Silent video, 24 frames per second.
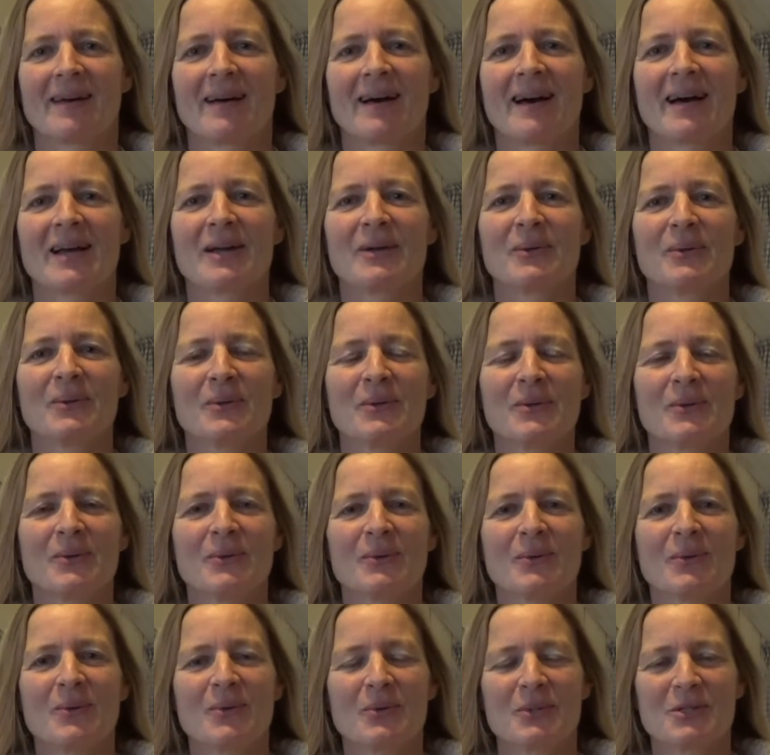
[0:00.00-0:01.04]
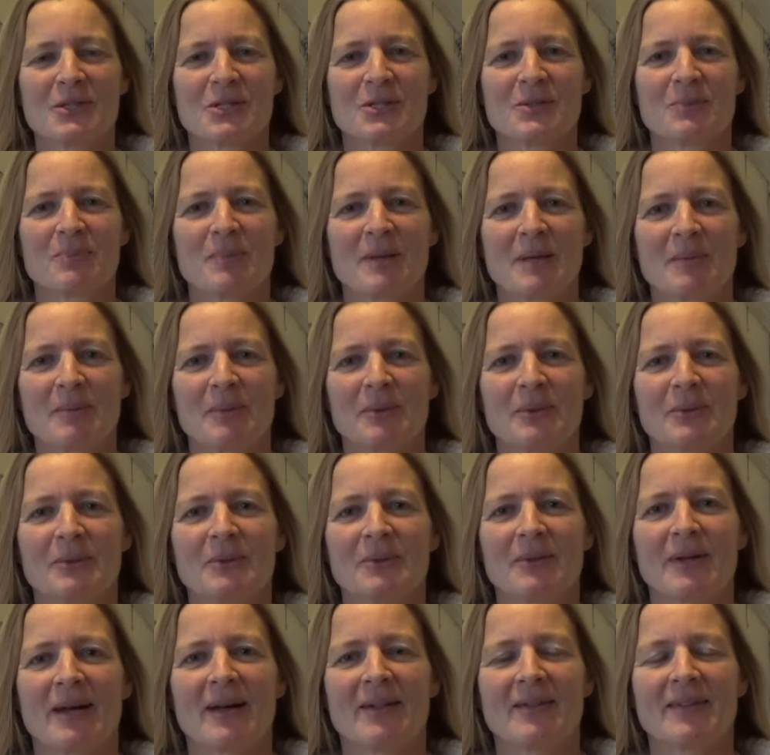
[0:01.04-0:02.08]
Hi all you gorgeous
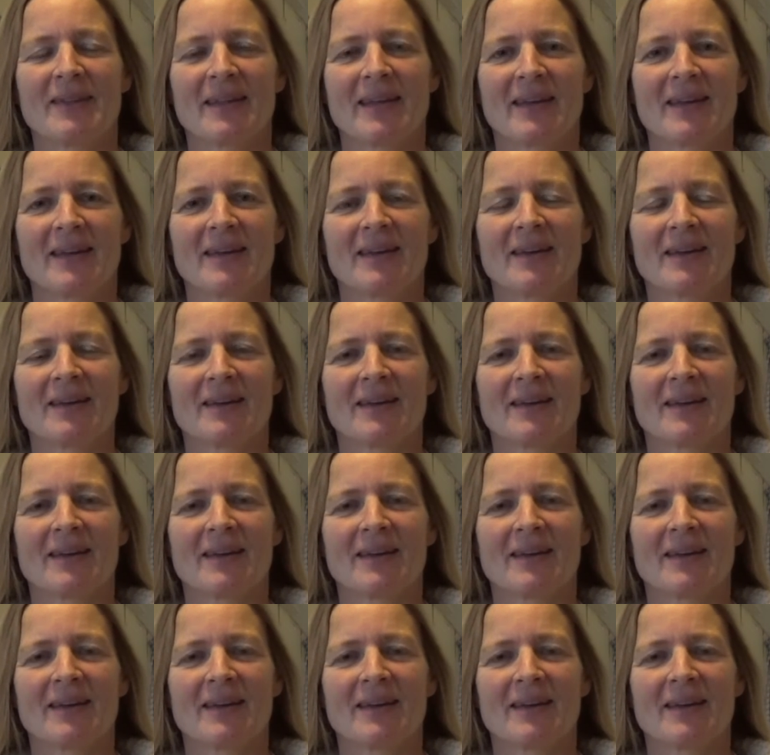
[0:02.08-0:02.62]
people out there.